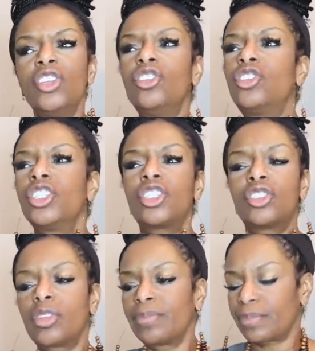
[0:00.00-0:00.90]
you
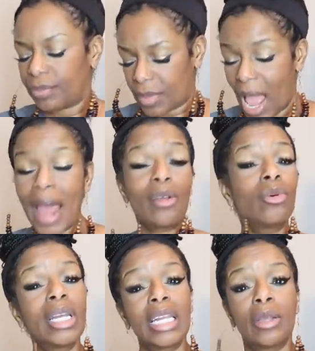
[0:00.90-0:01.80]
just, I don't
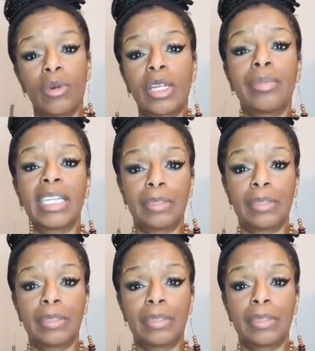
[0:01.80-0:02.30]
want anyone in my